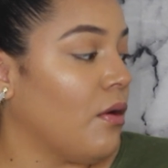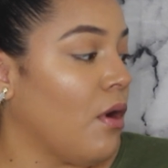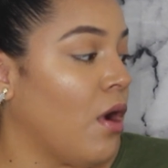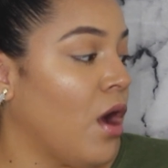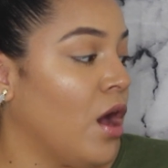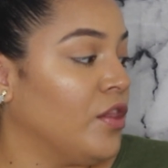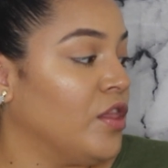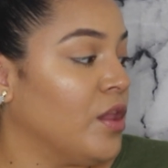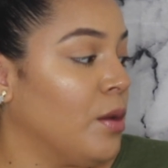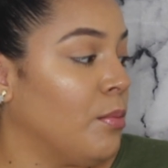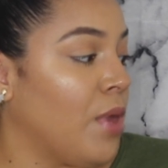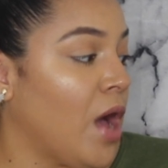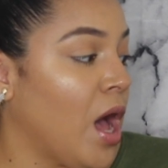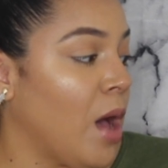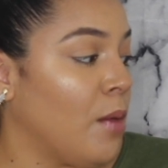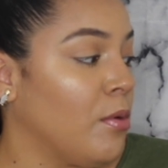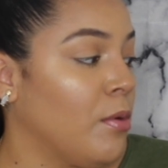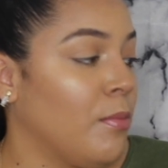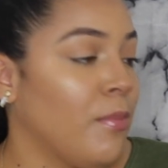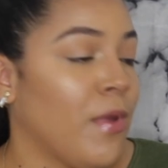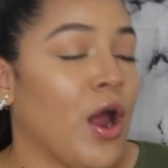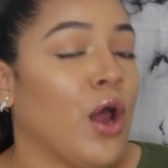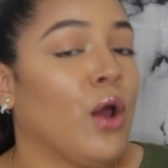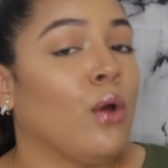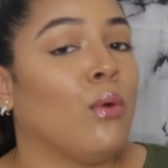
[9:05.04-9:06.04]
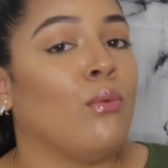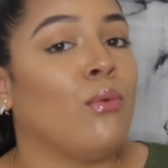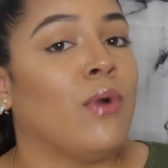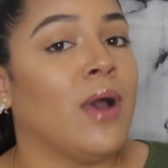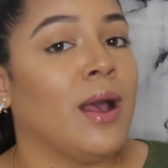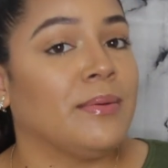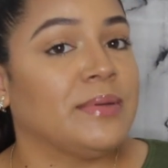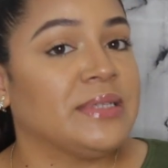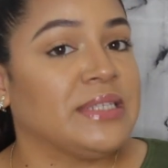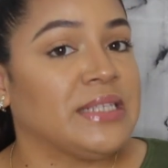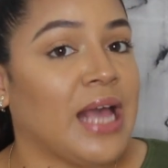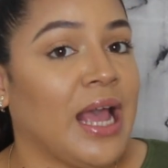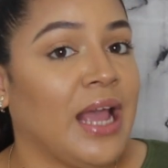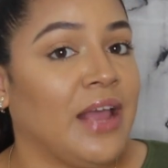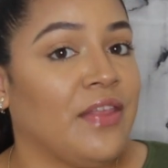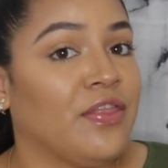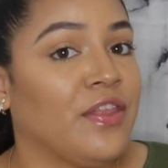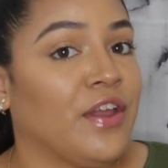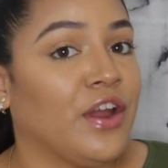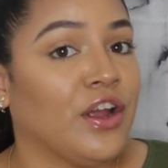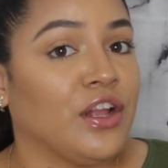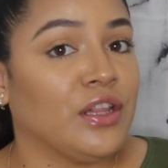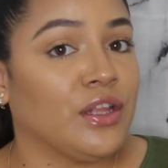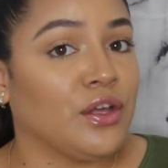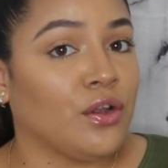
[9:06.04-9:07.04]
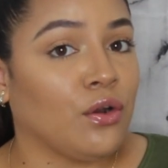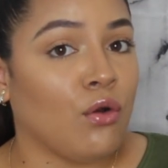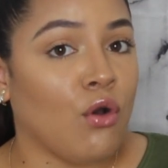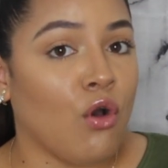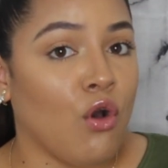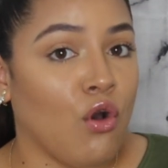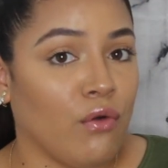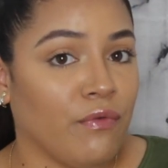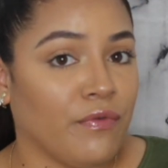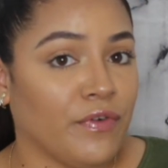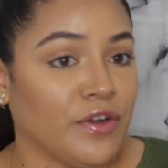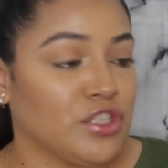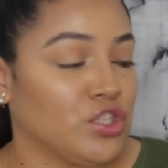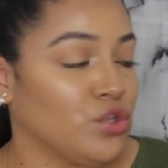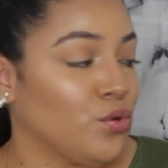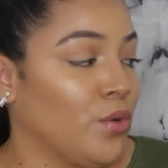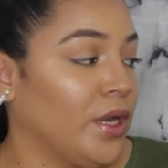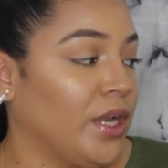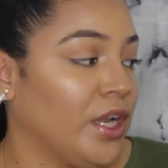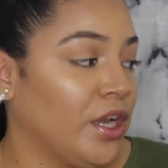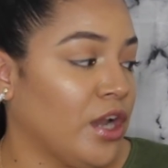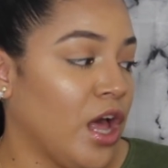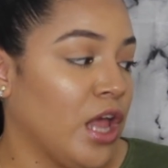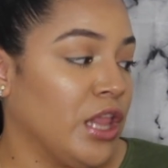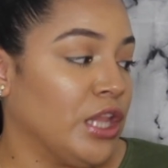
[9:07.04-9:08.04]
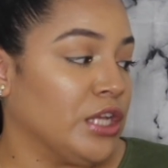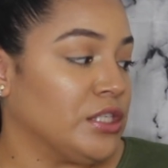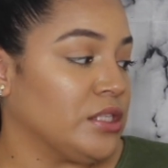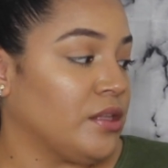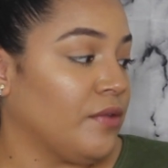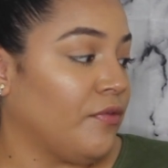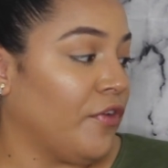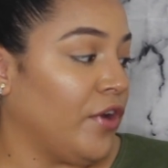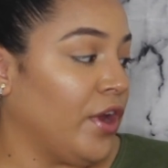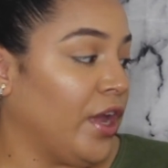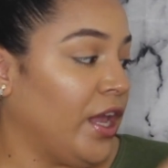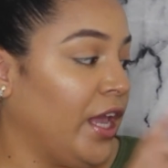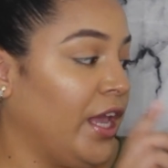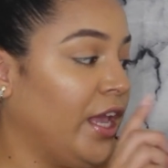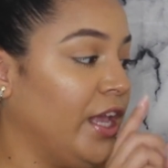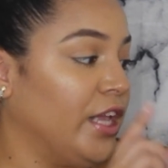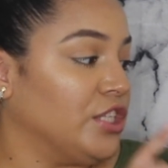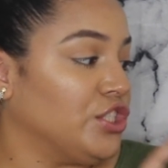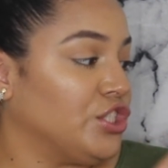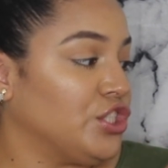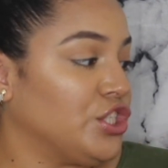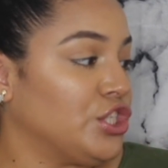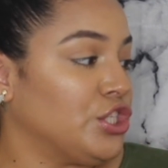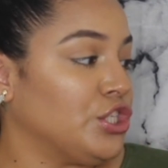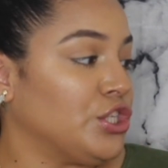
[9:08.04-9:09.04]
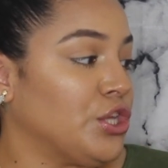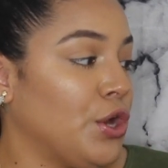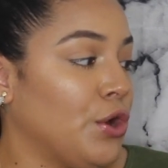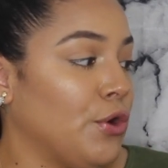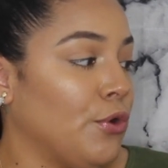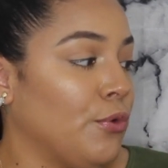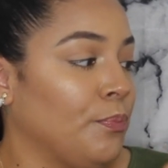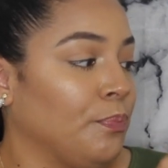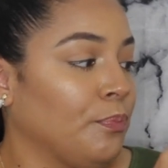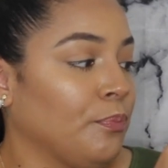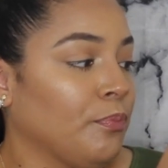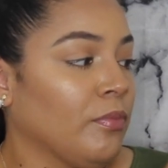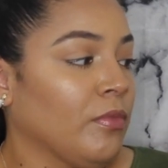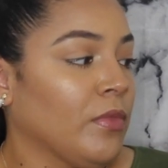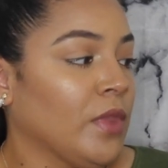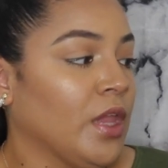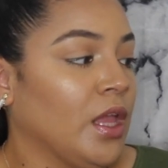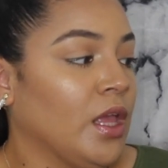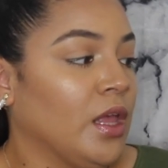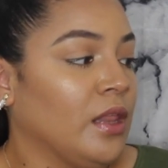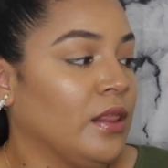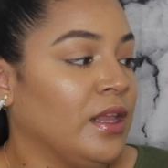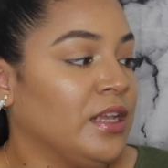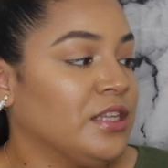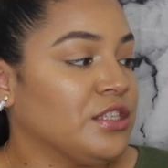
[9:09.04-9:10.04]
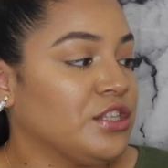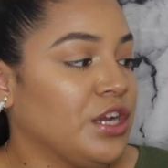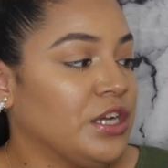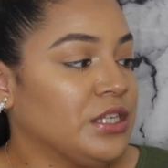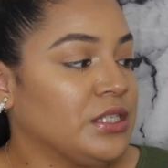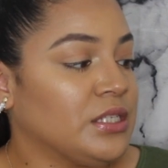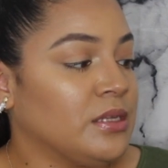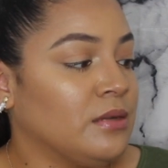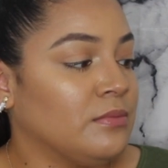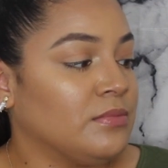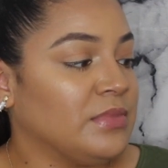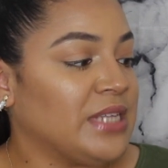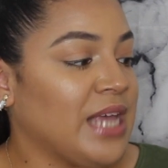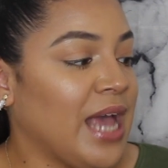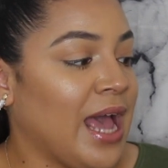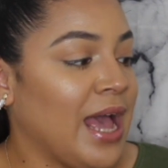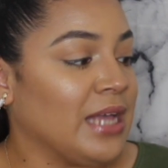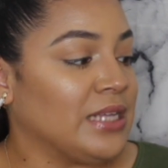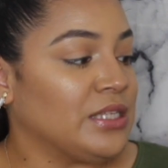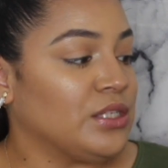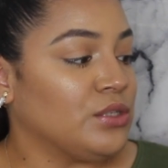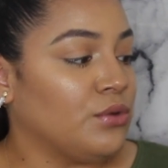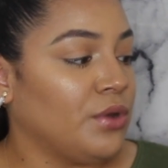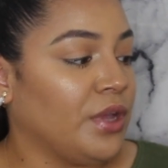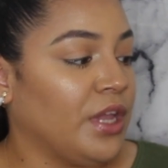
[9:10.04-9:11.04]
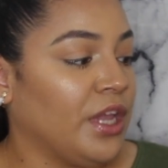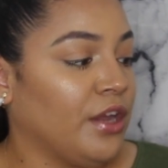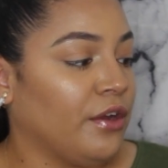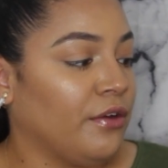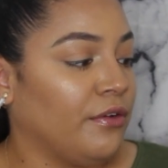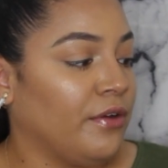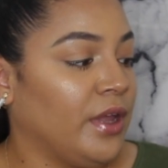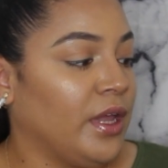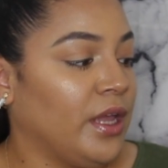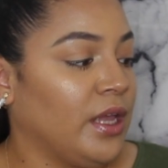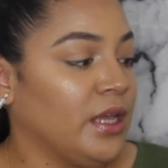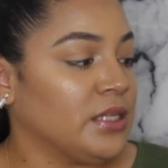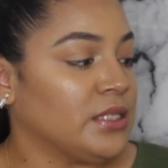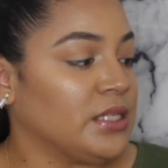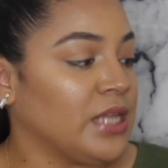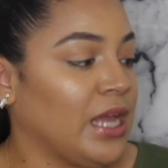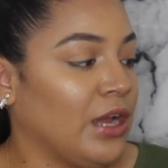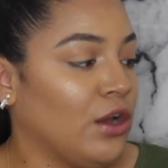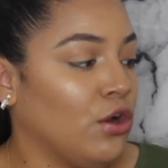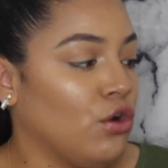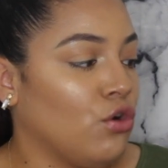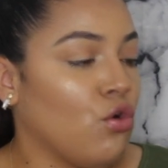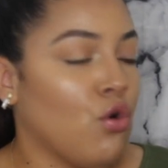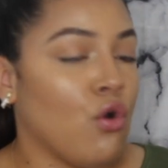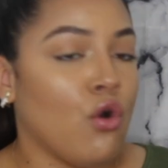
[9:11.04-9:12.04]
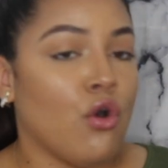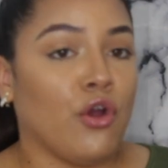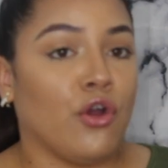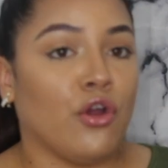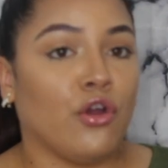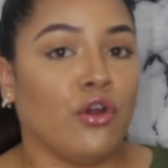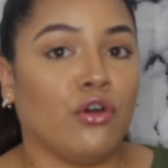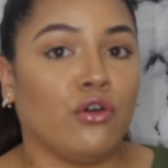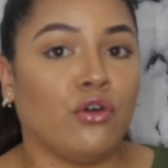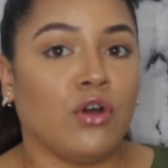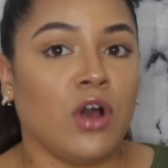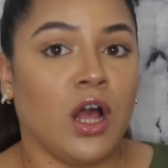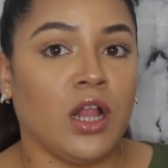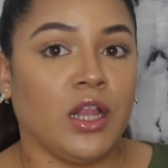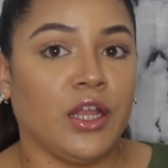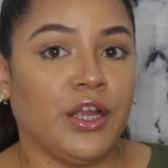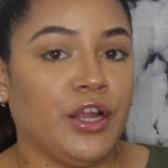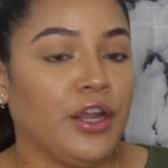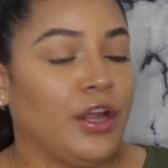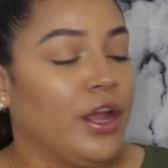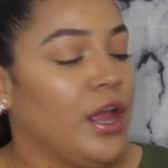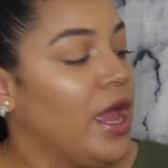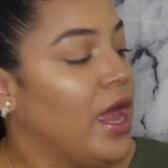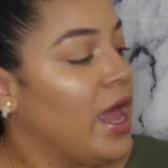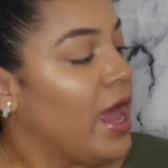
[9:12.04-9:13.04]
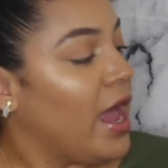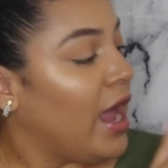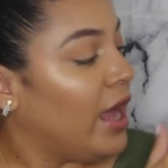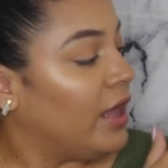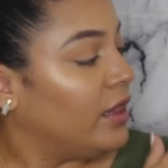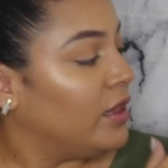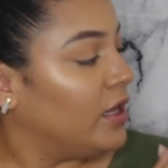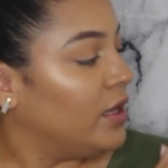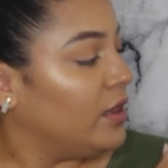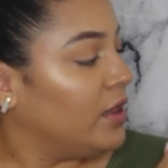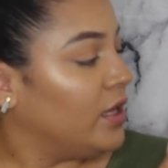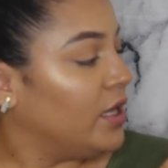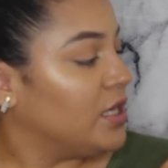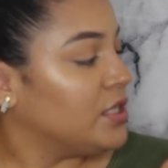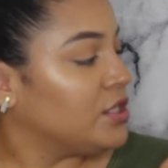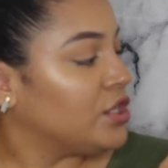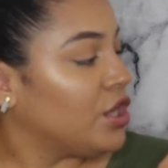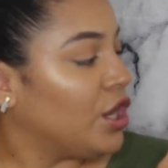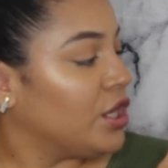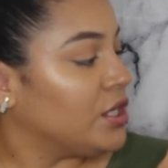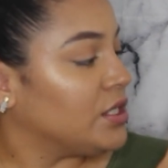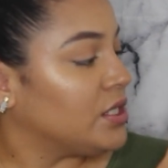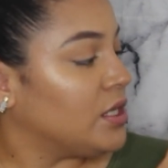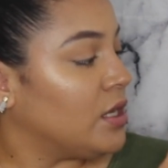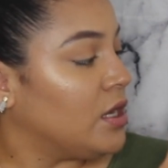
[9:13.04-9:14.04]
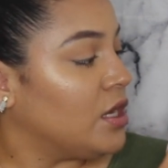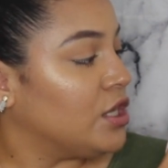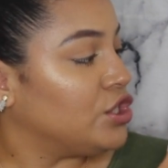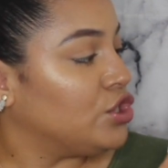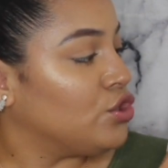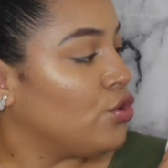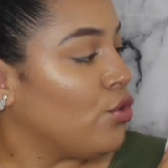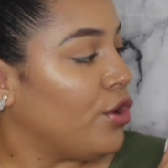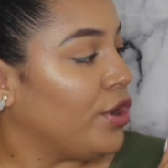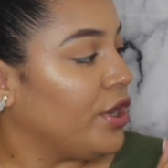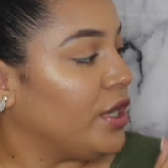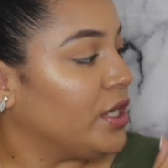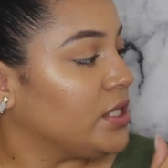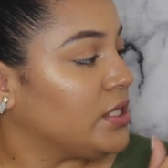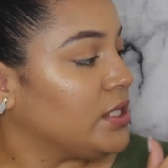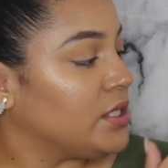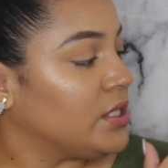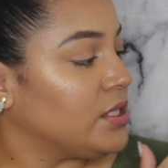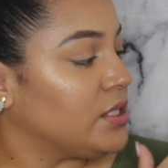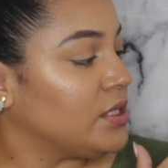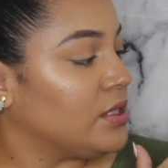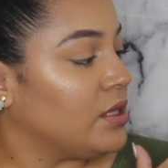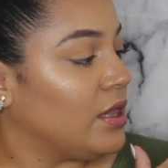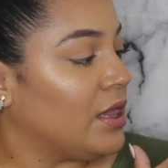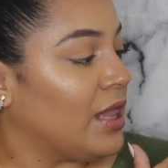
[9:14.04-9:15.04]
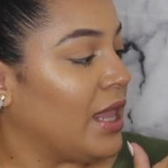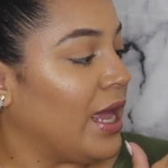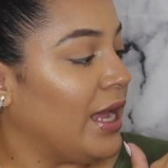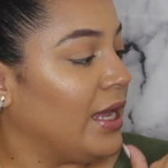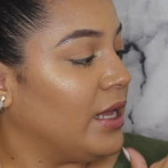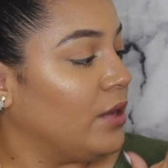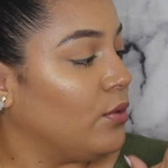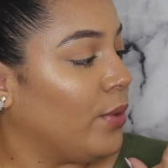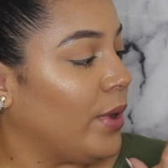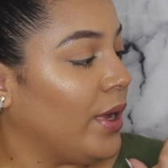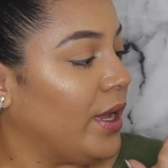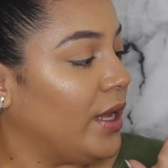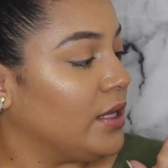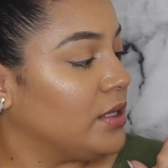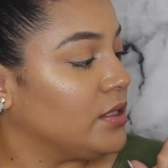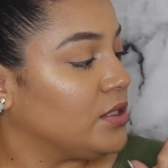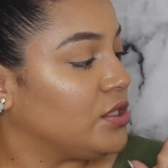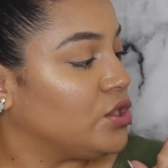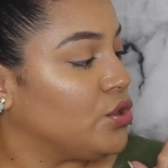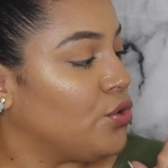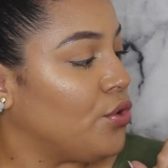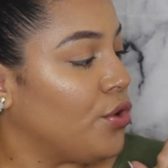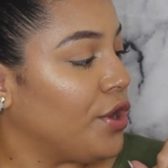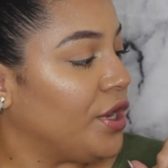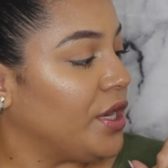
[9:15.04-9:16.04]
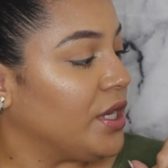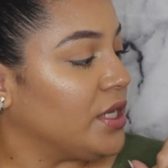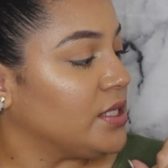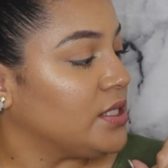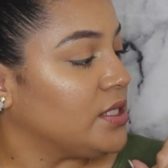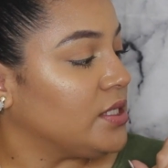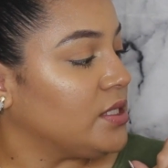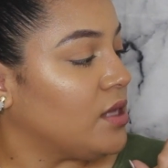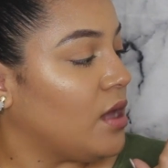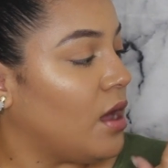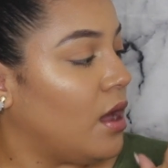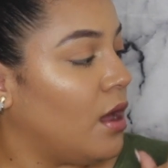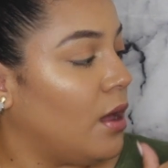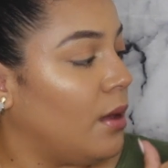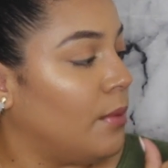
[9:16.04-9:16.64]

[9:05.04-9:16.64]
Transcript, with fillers: on the Bauble Bar website they're a little over $20 for each. So these are some tassel earrings, like a coral color, and then these are a tortoise, lightweight tortoise